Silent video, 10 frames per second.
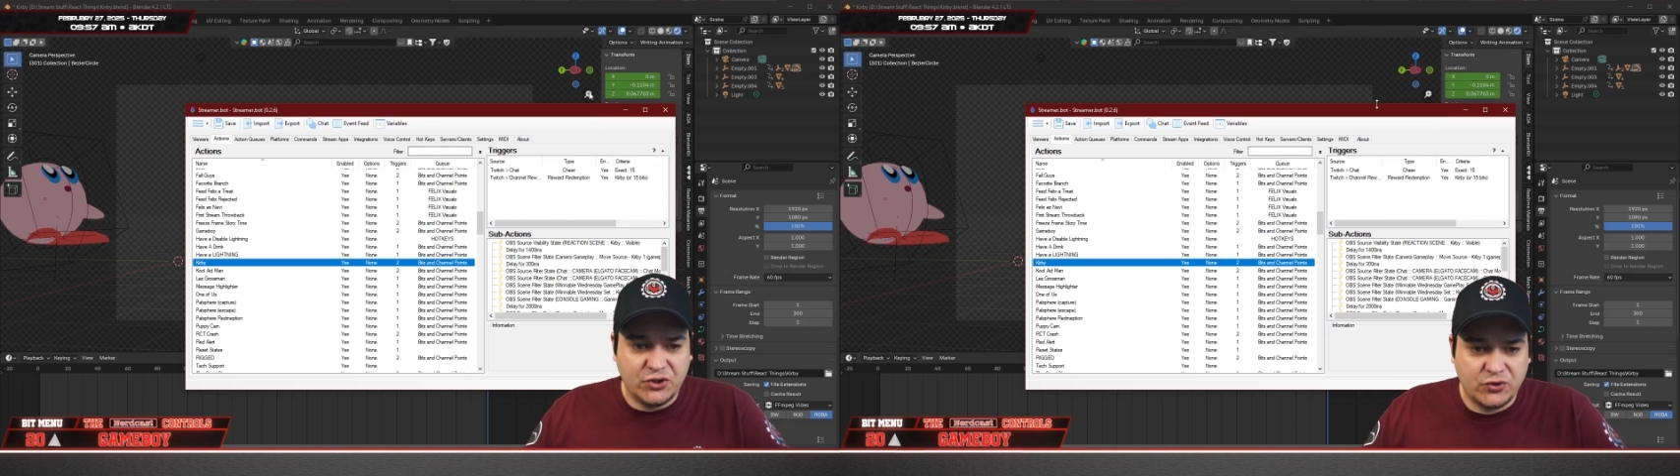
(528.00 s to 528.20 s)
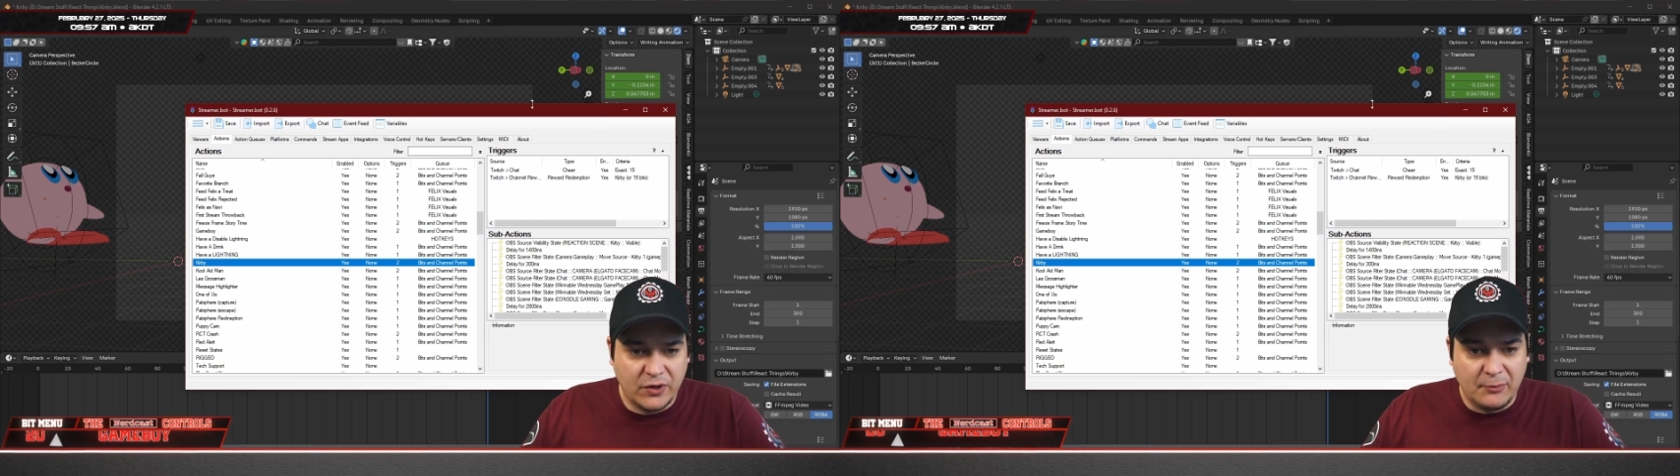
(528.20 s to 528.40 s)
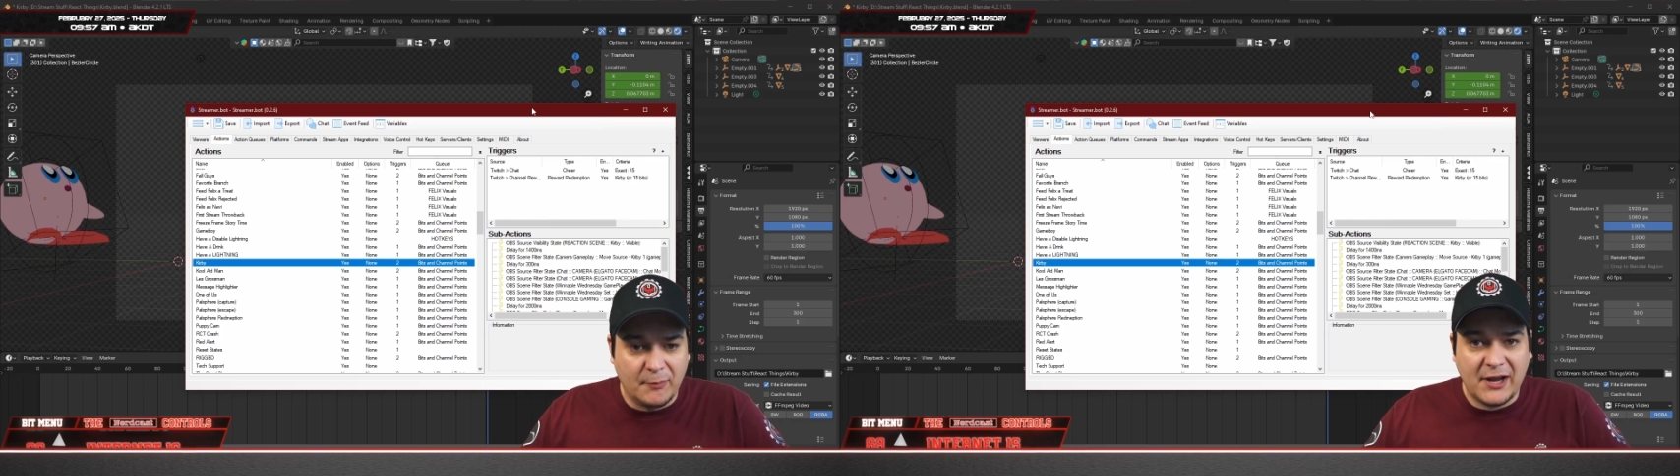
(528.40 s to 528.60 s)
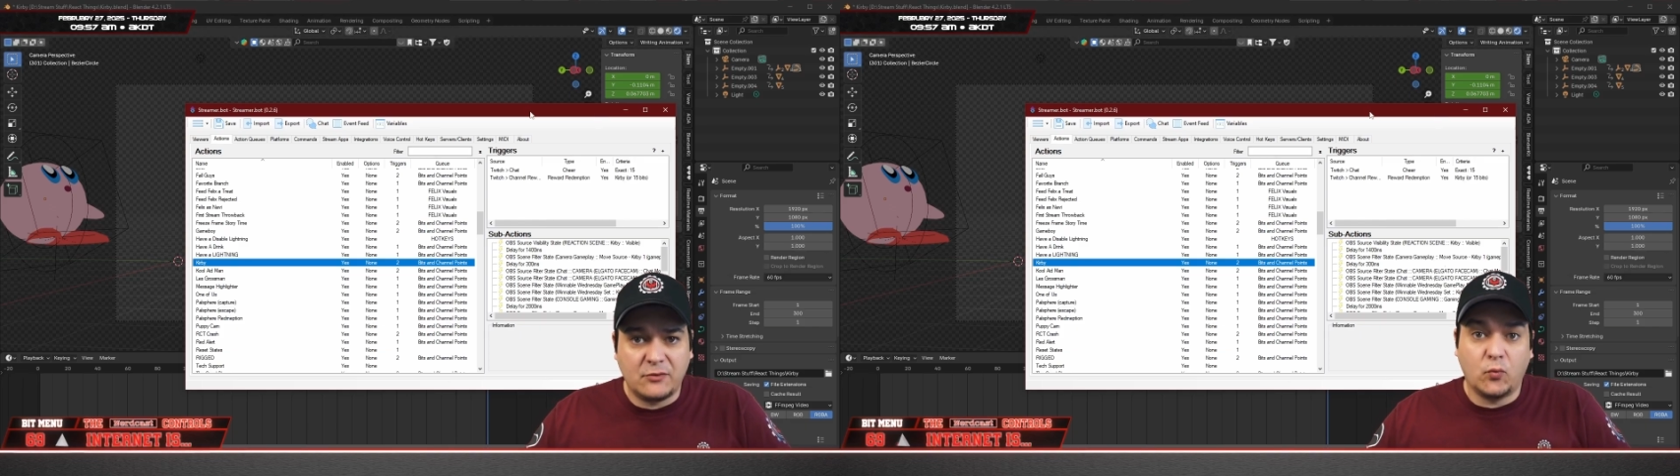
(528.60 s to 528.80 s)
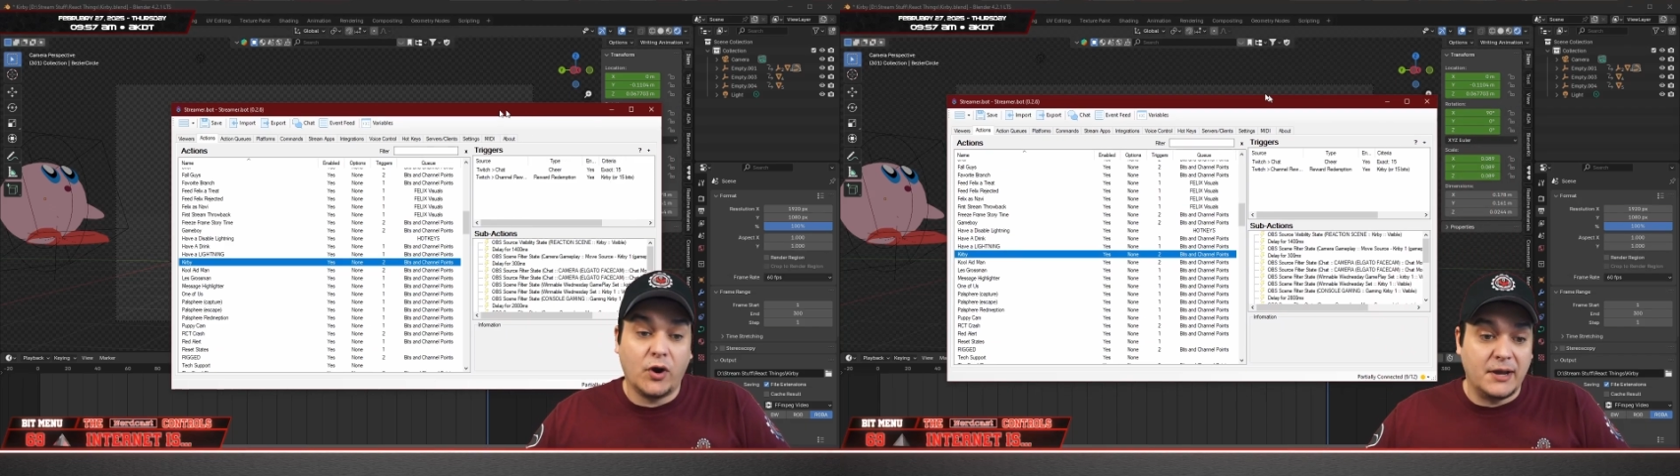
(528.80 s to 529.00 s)

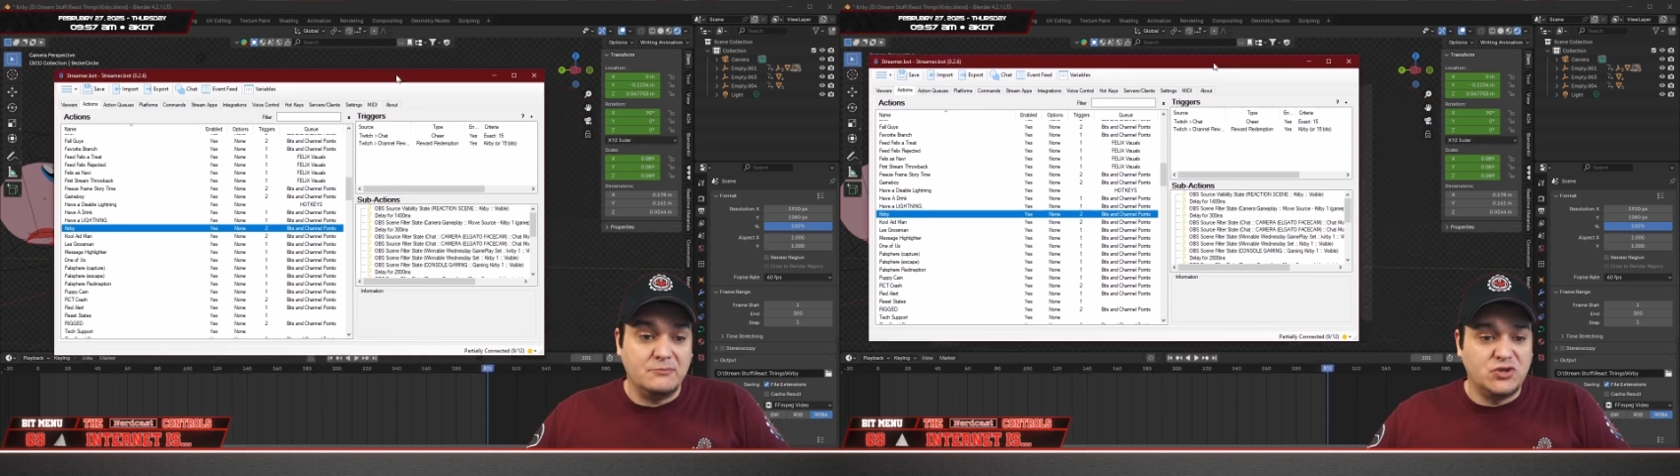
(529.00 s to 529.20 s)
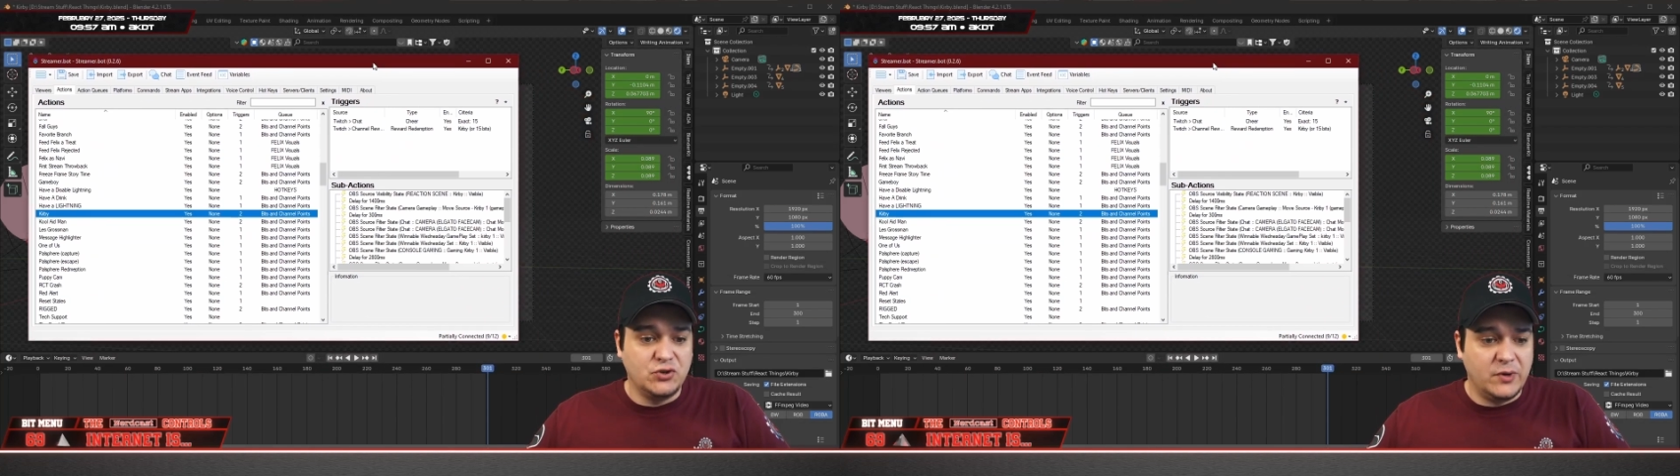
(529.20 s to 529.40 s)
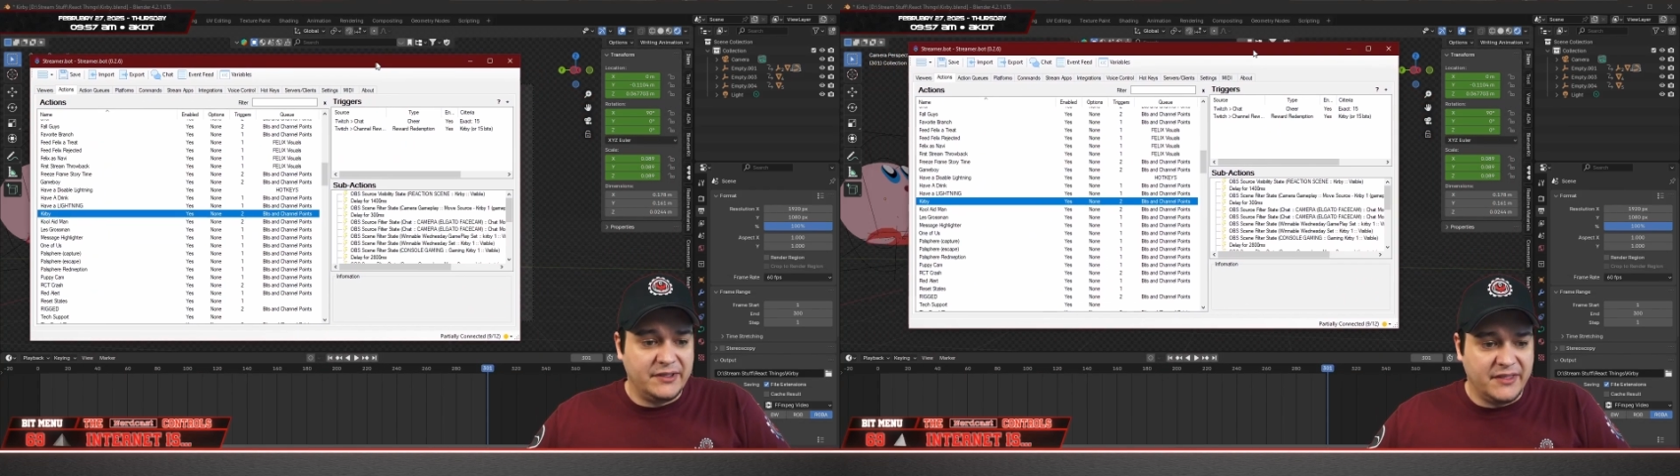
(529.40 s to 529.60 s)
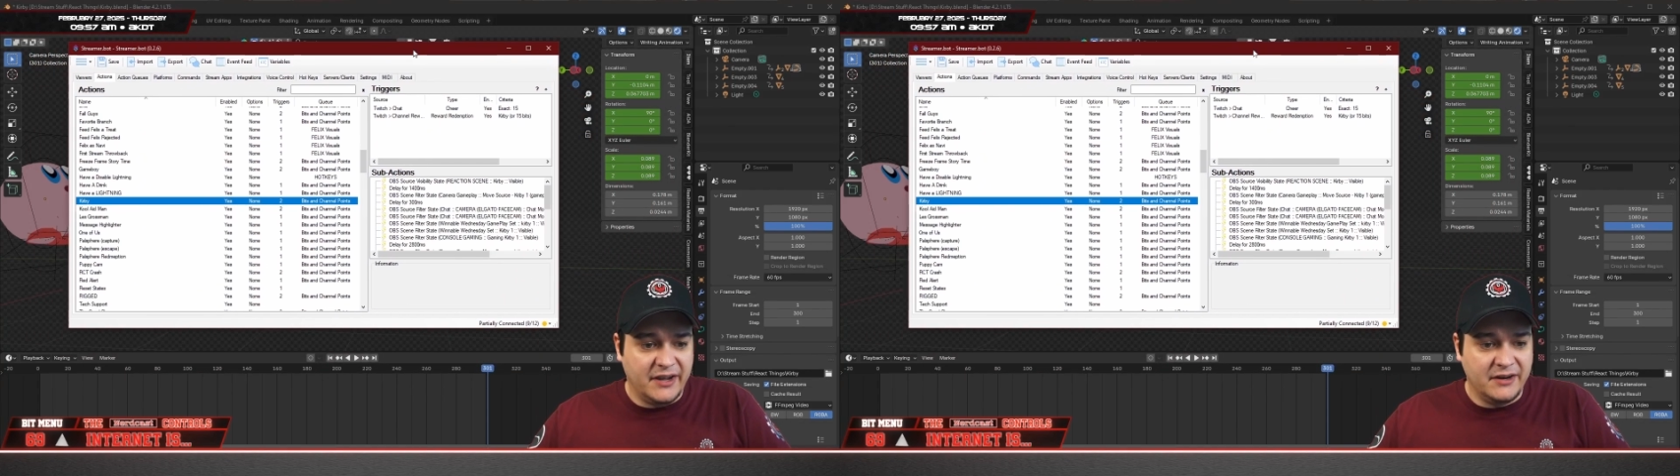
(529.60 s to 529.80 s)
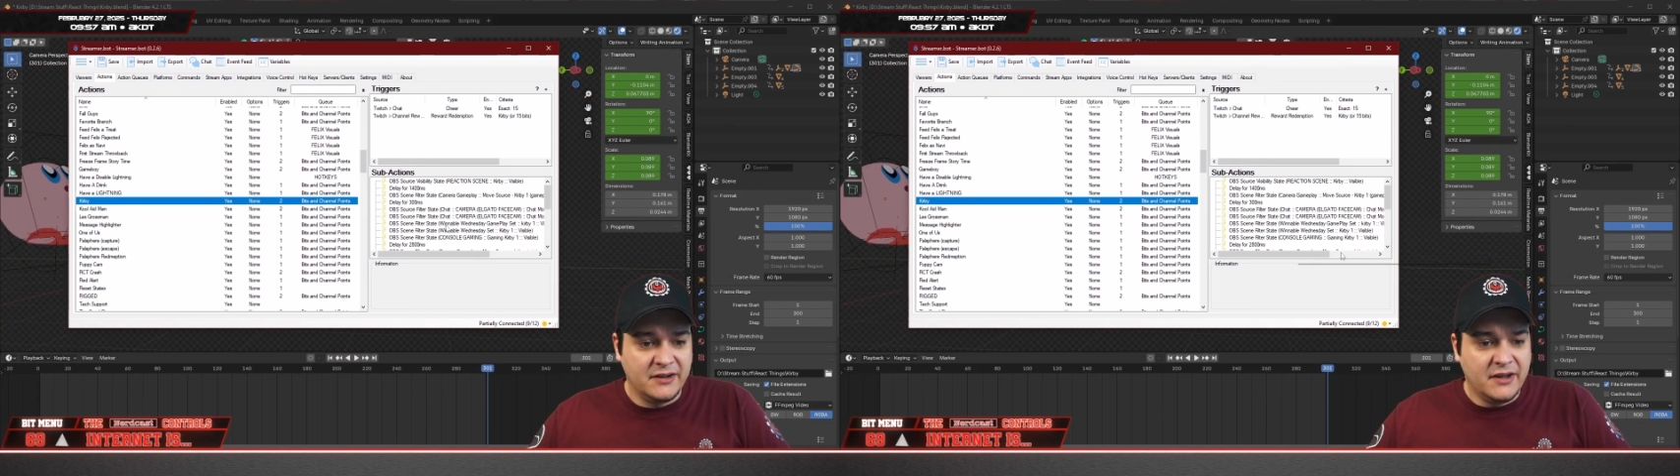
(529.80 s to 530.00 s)
Streamer.bot, what I'm doing
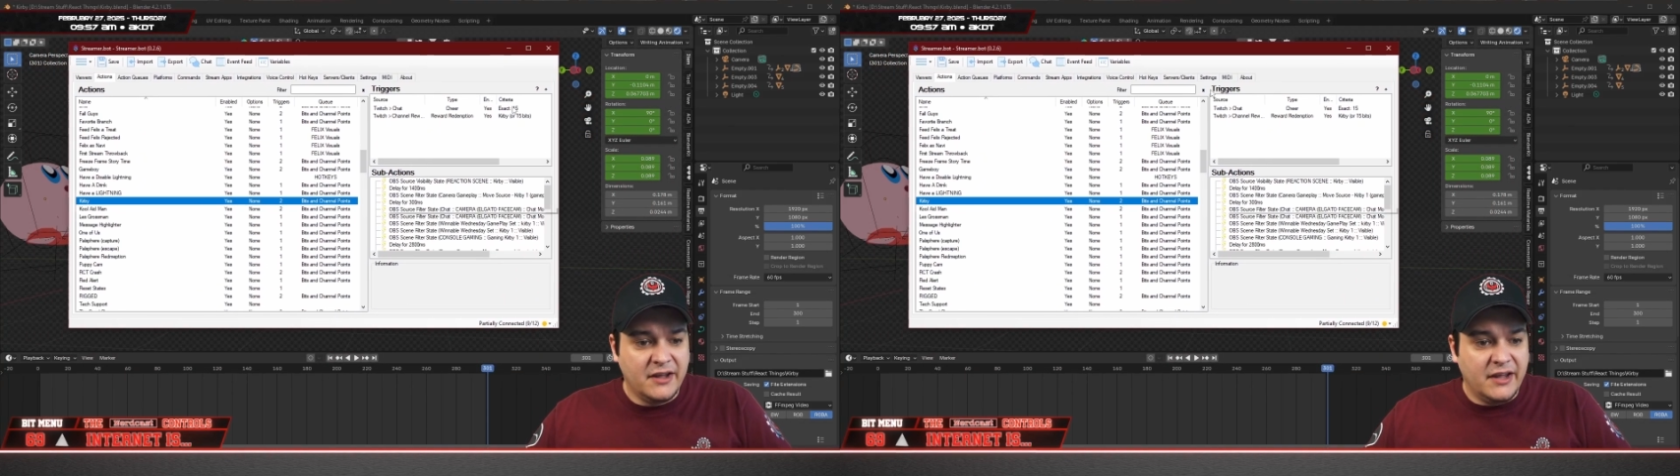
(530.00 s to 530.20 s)
then